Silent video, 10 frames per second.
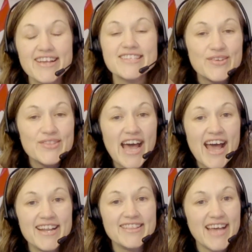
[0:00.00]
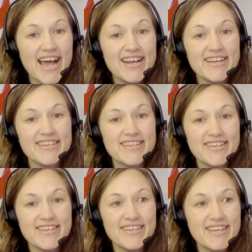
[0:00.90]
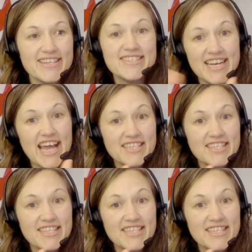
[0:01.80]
So that is the next